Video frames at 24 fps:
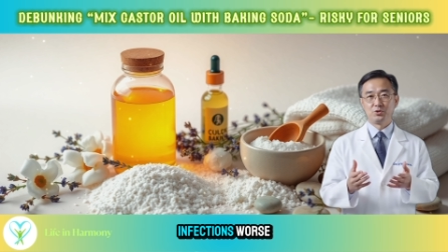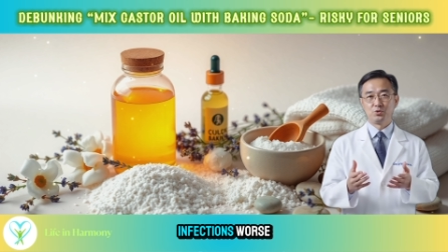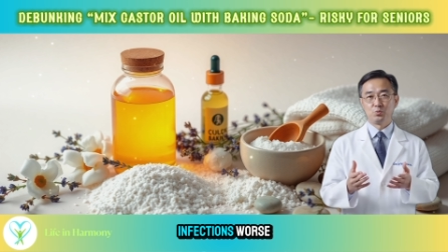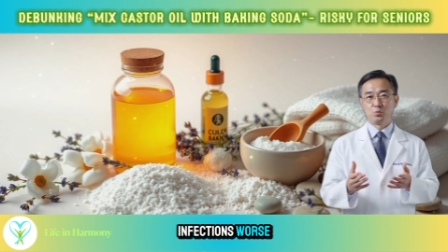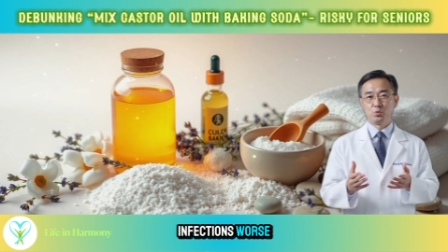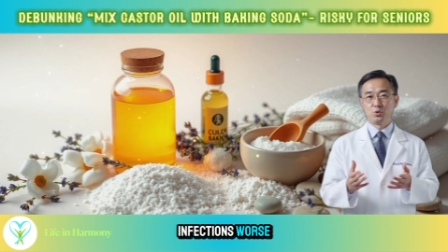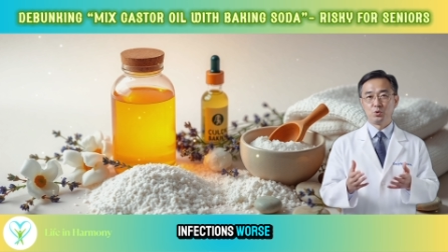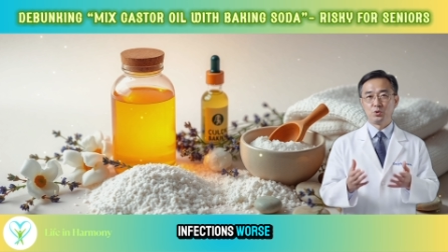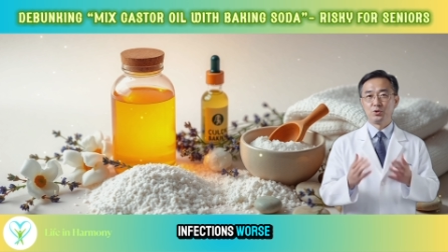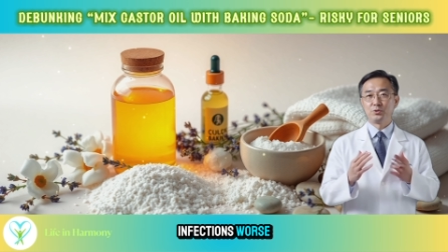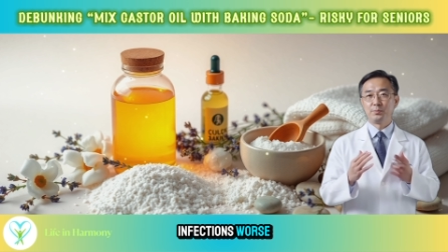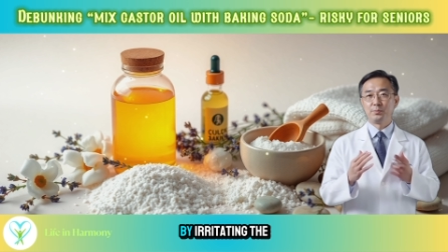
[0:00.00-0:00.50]

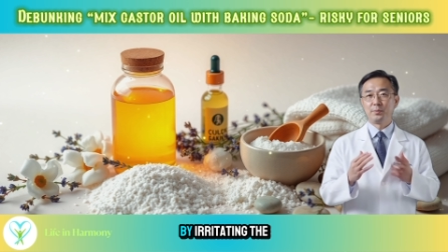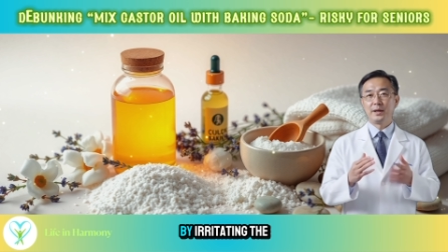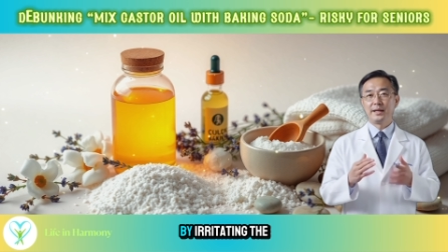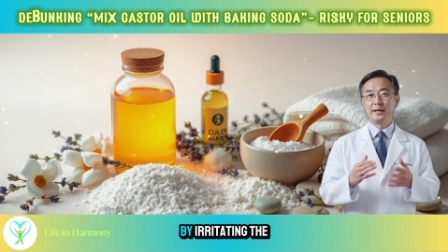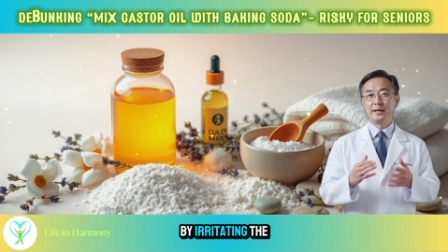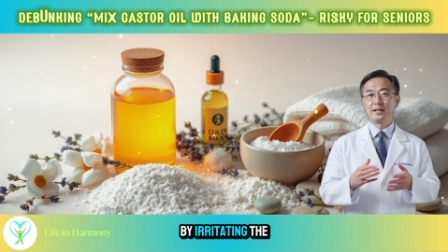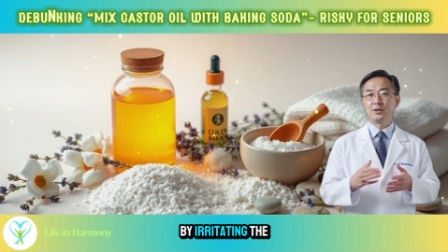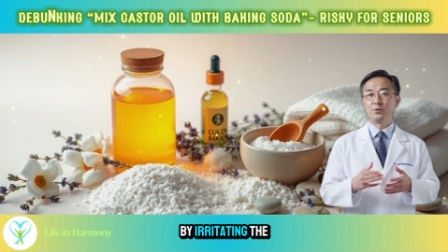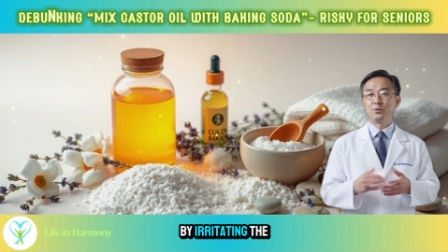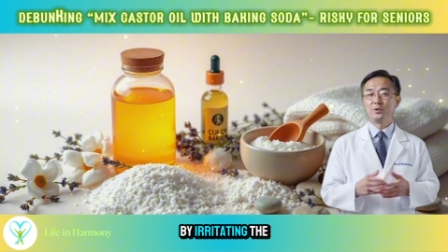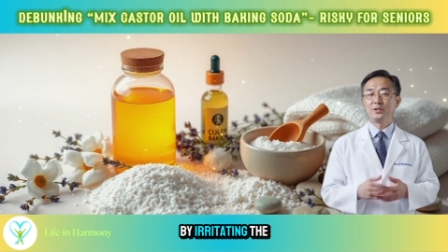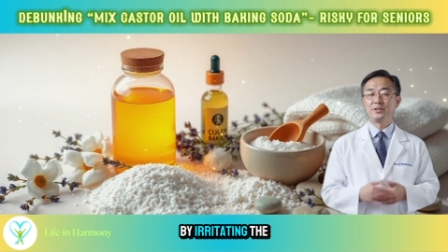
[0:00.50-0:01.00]
worse by
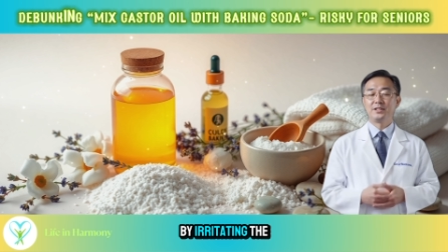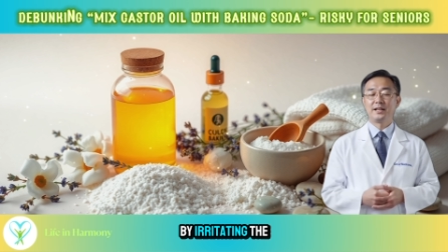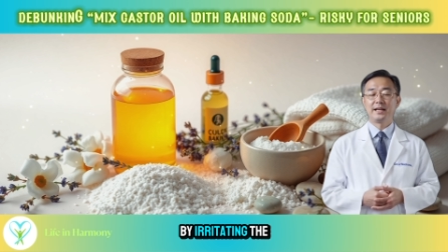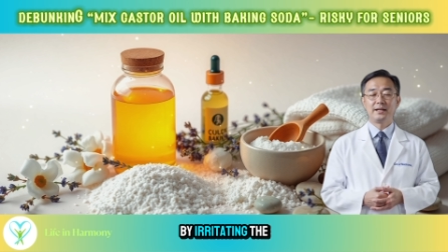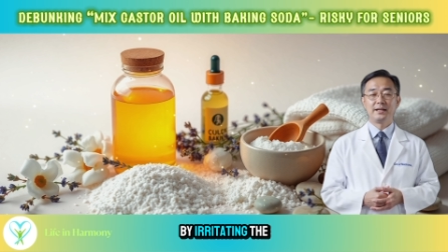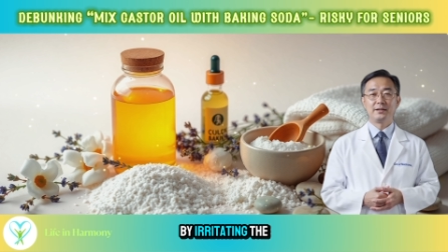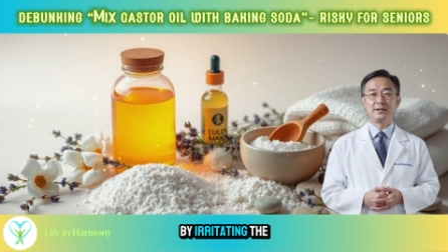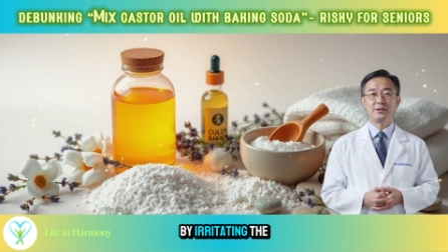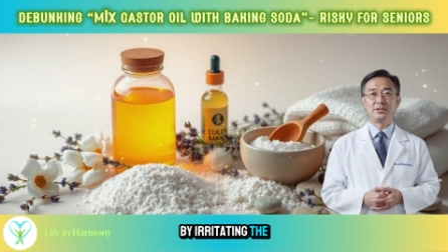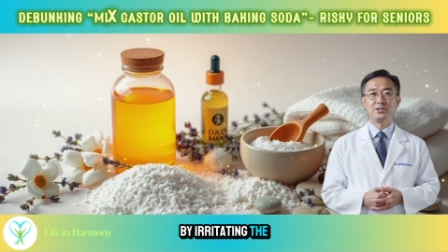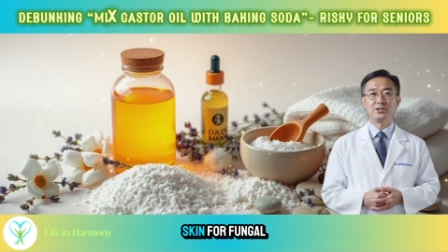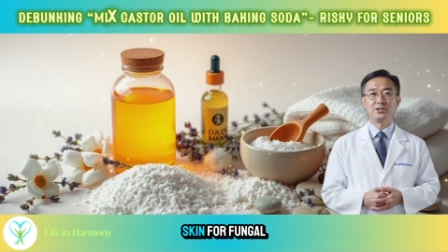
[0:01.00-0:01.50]

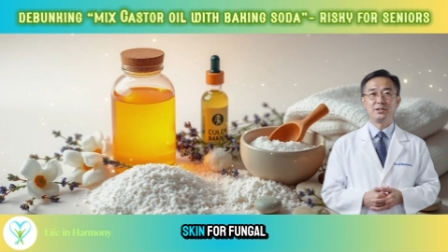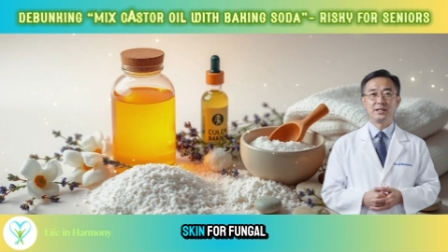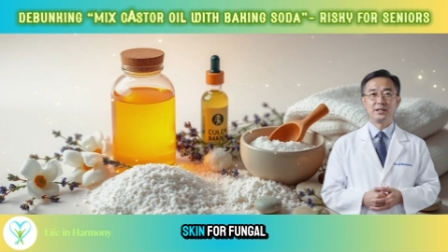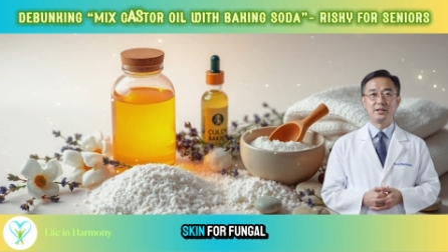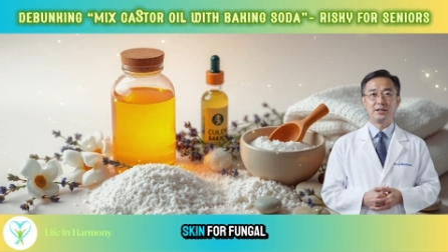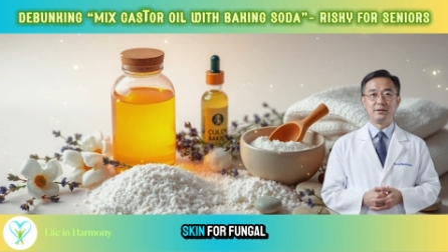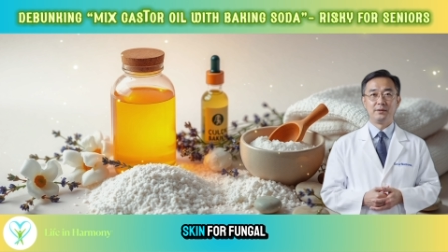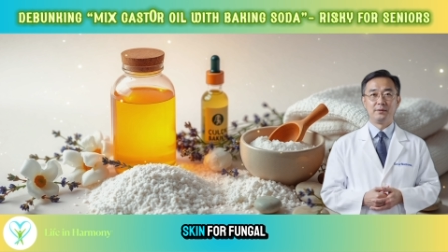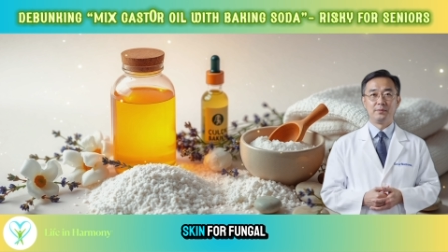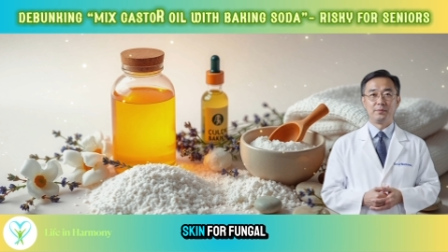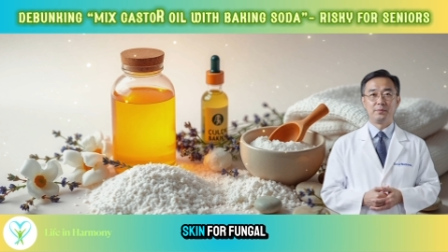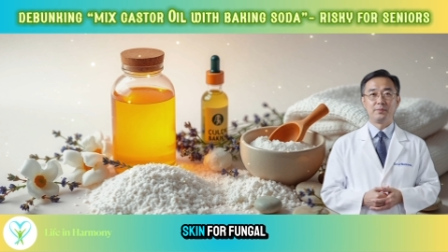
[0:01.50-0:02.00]
irritating the
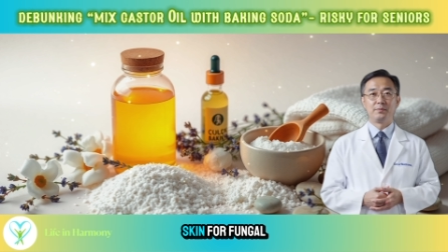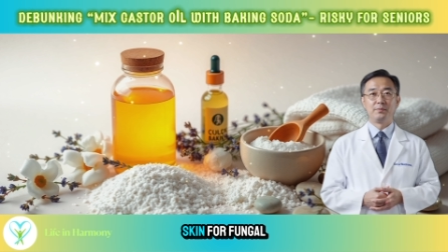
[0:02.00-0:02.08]
skin.